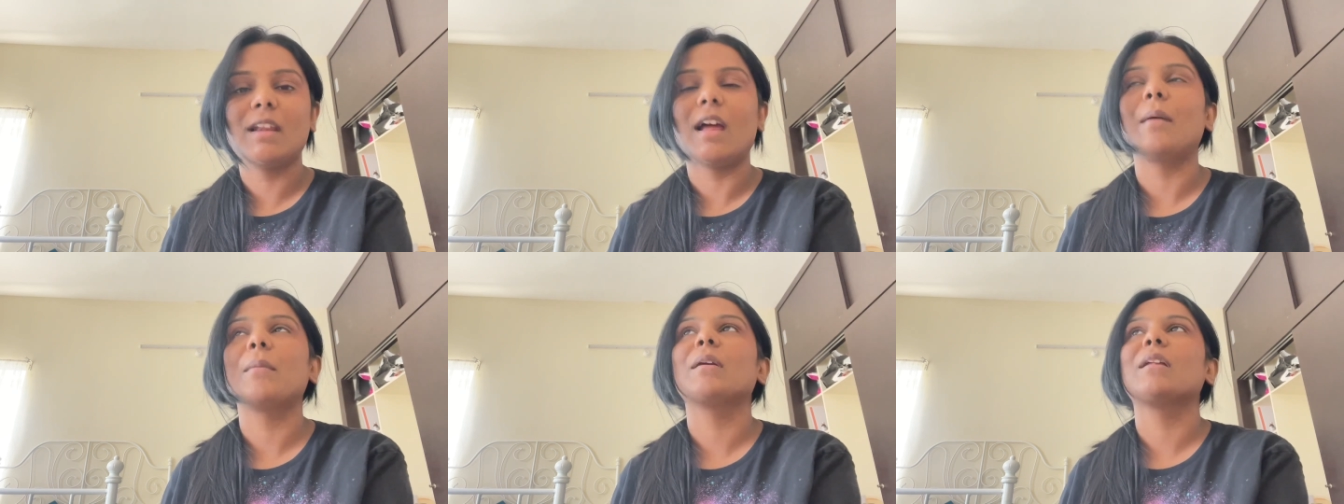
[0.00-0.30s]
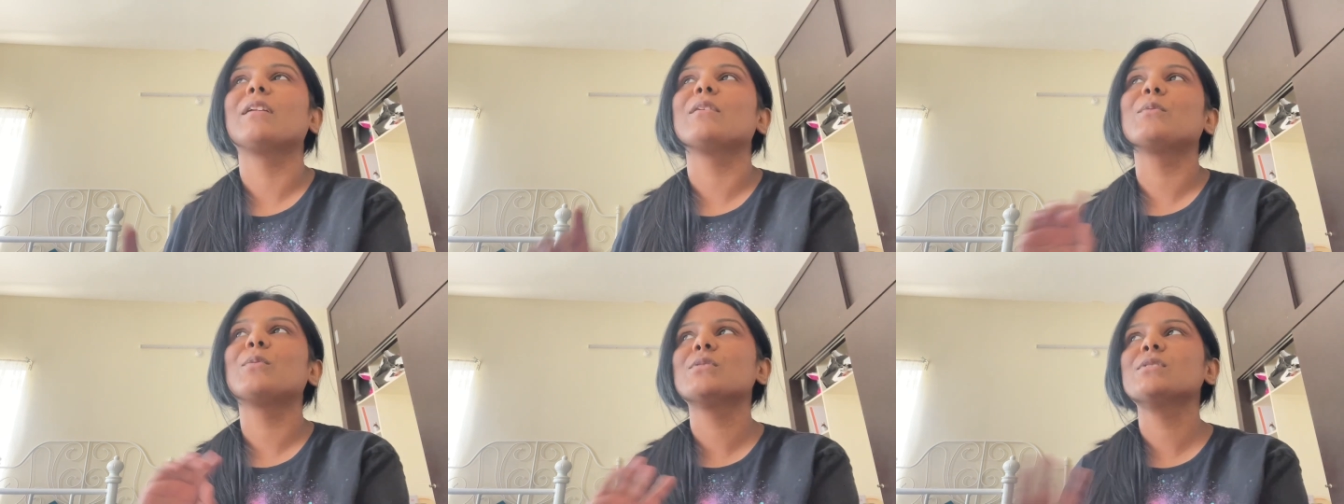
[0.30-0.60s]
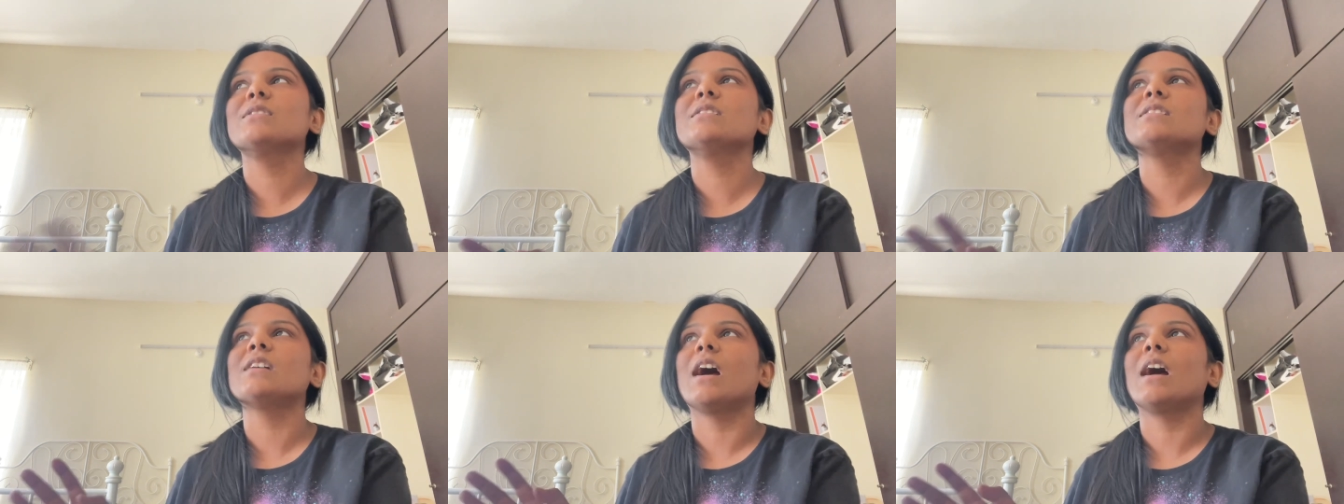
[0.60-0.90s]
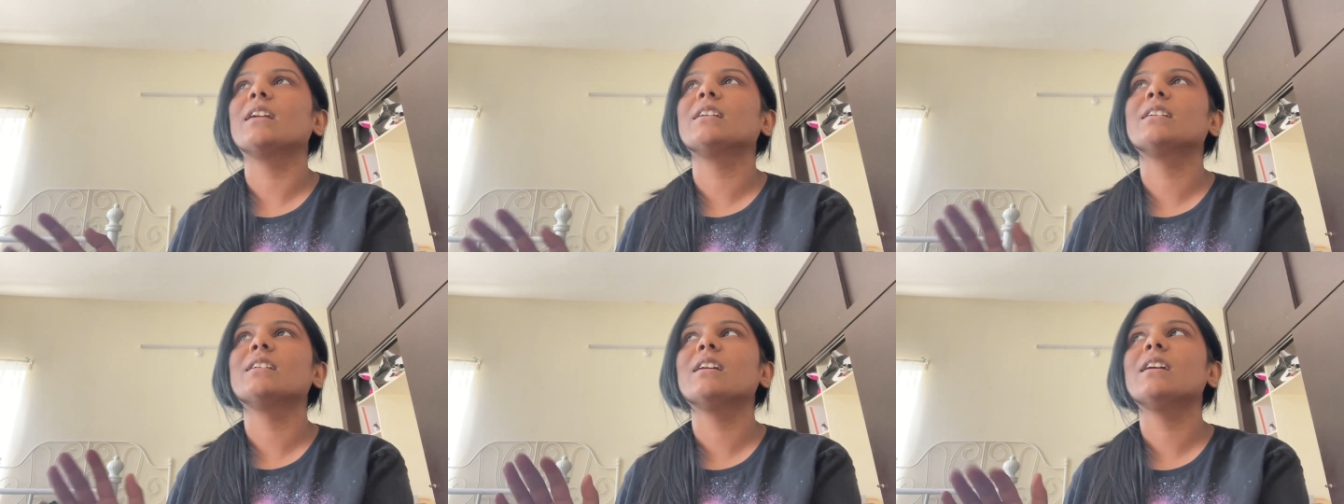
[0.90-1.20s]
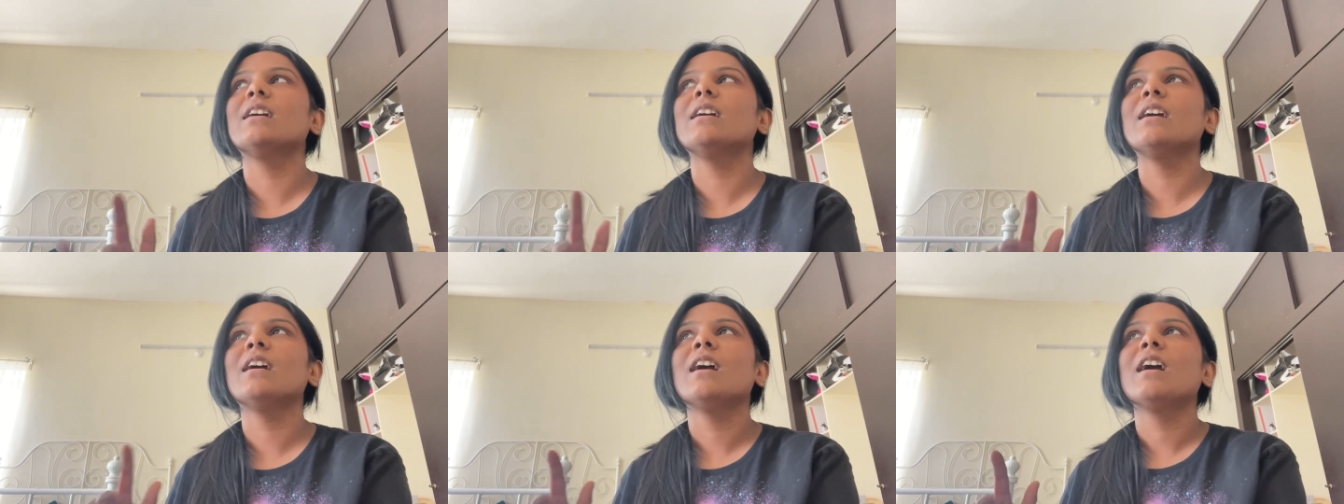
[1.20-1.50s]
I mean, it was a
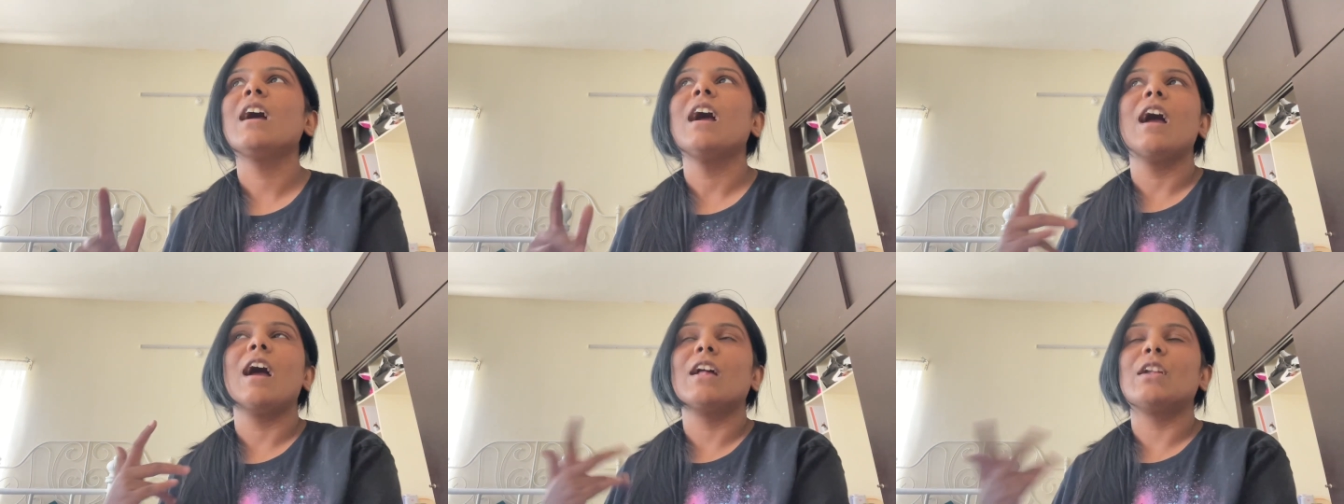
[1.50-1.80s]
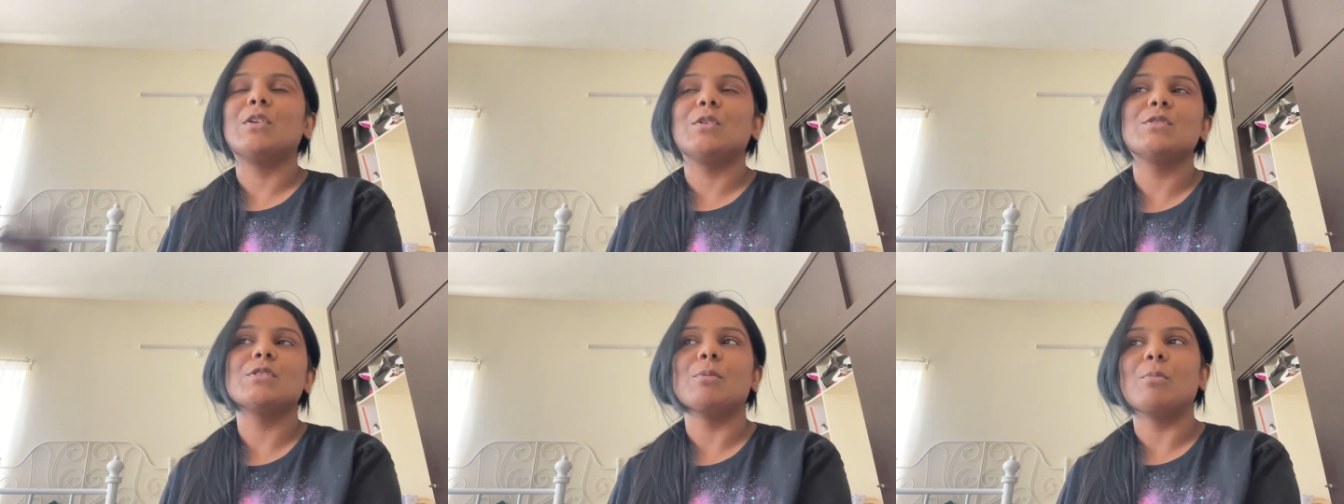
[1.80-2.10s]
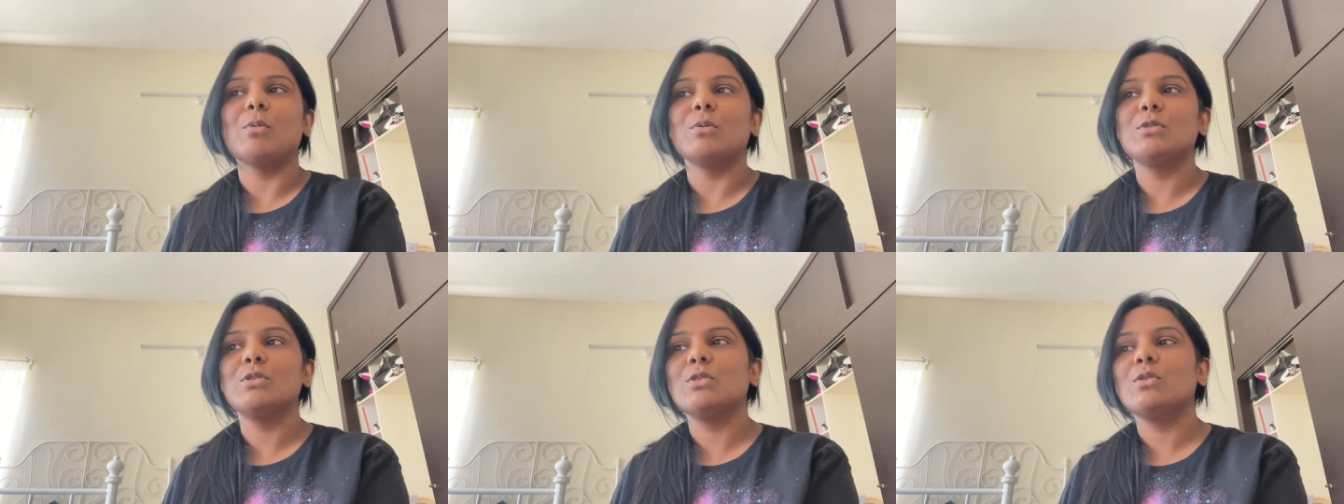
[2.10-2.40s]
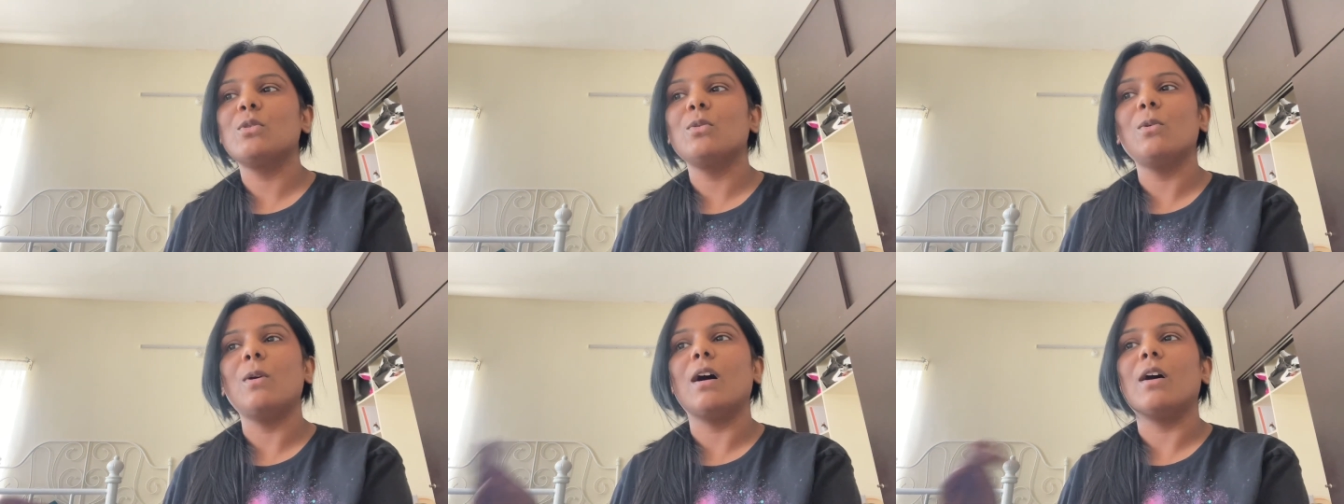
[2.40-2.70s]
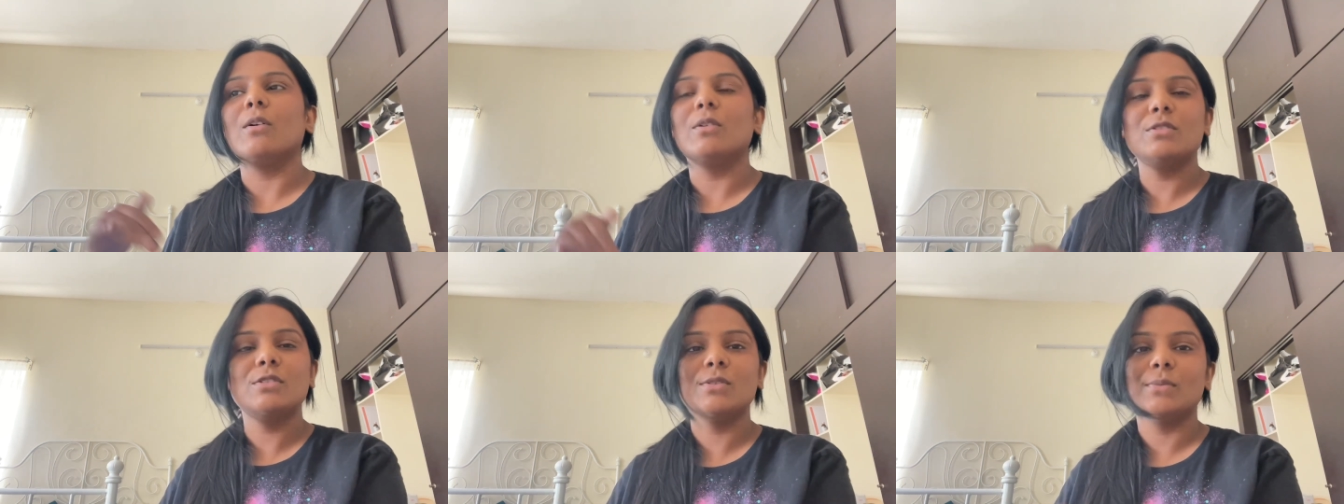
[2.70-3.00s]
Saturday and I was supposed to go
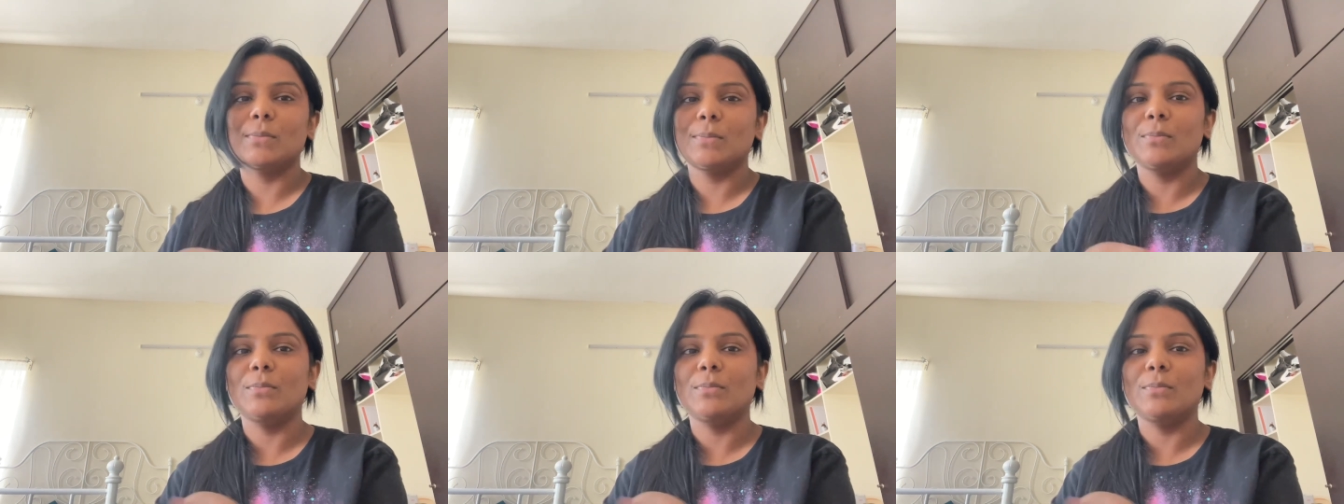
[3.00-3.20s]
out, so